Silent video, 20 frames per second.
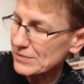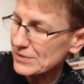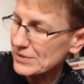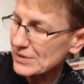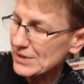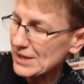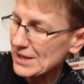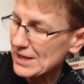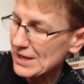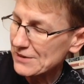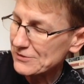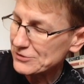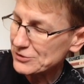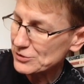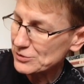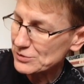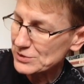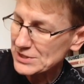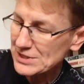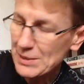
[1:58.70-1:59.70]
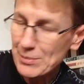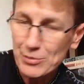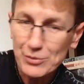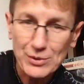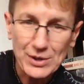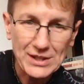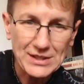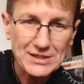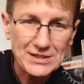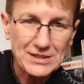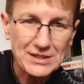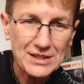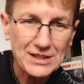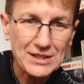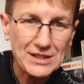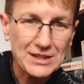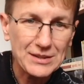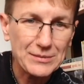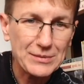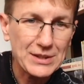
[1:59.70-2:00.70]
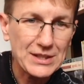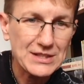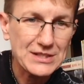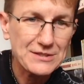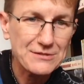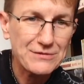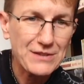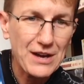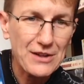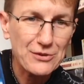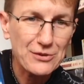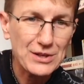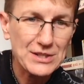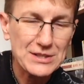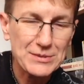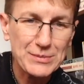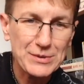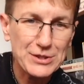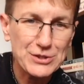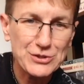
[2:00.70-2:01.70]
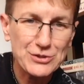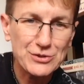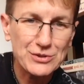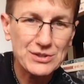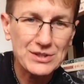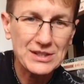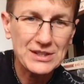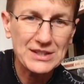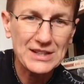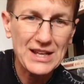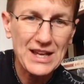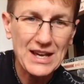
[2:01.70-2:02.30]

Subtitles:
they have to separate because the father ends up injured in the